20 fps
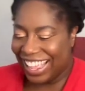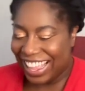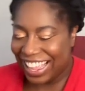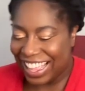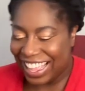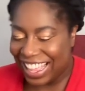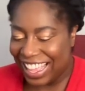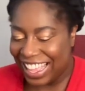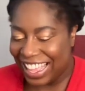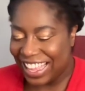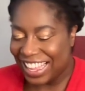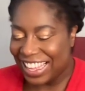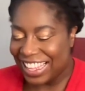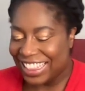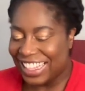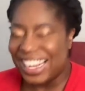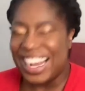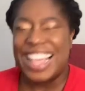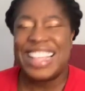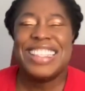God.
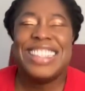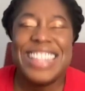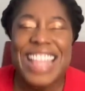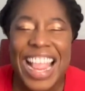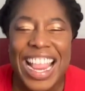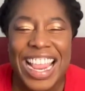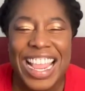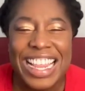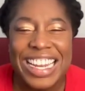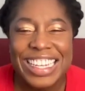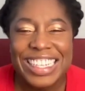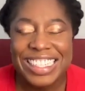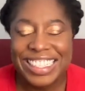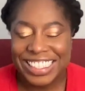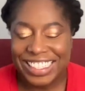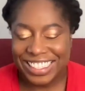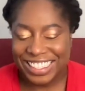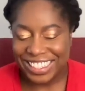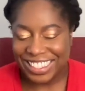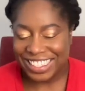They're like, say
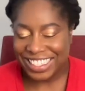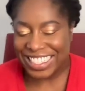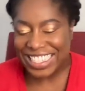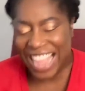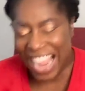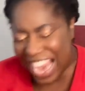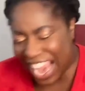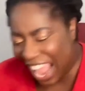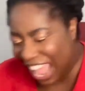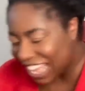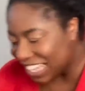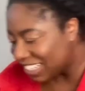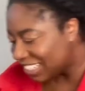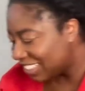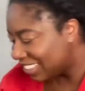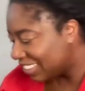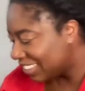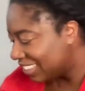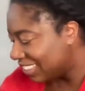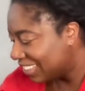it. Say
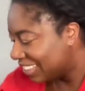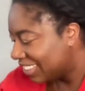it.